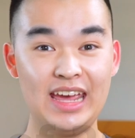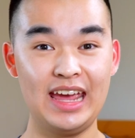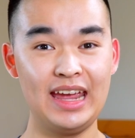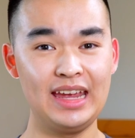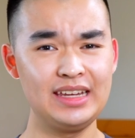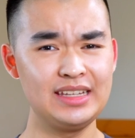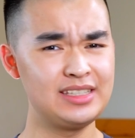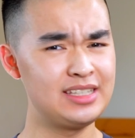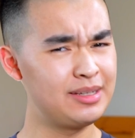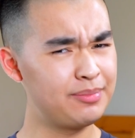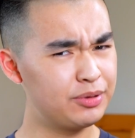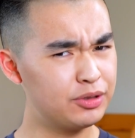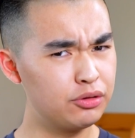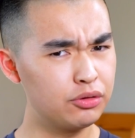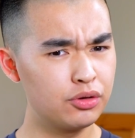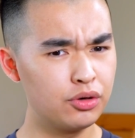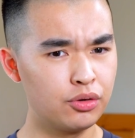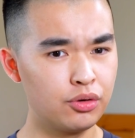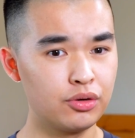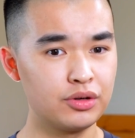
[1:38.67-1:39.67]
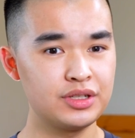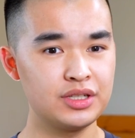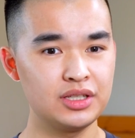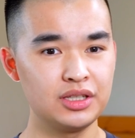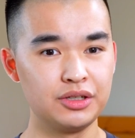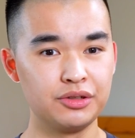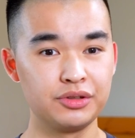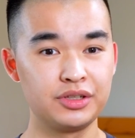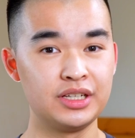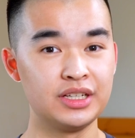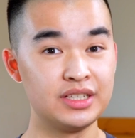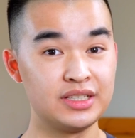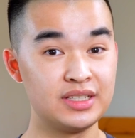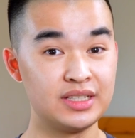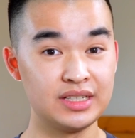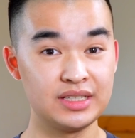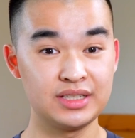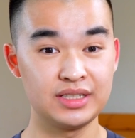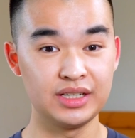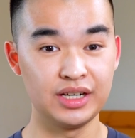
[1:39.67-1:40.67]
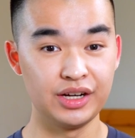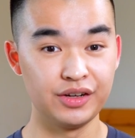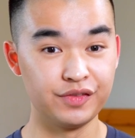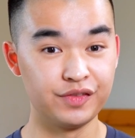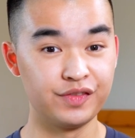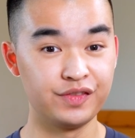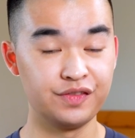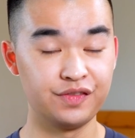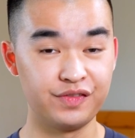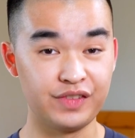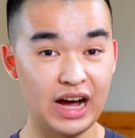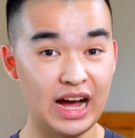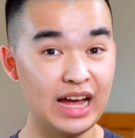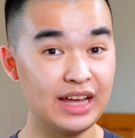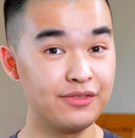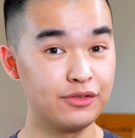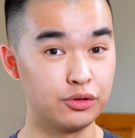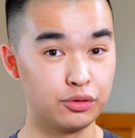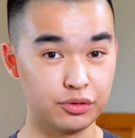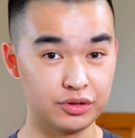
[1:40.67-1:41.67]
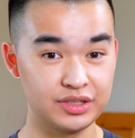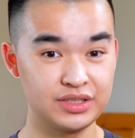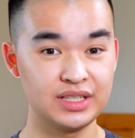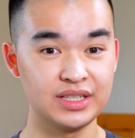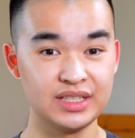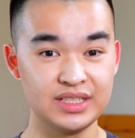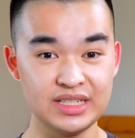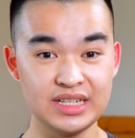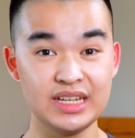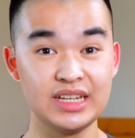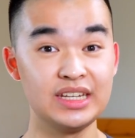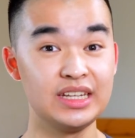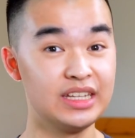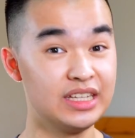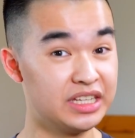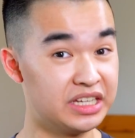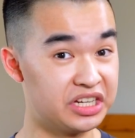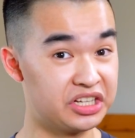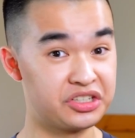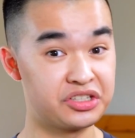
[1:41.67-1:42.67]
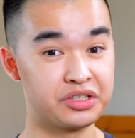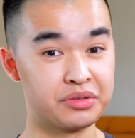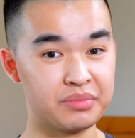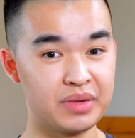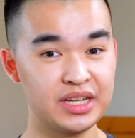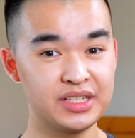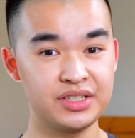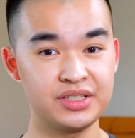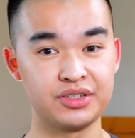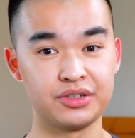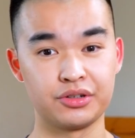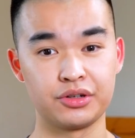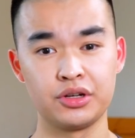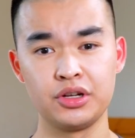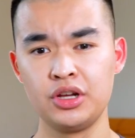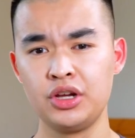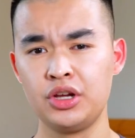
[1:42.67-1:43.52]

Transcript: a typical course load consists of 5 courses in each semester,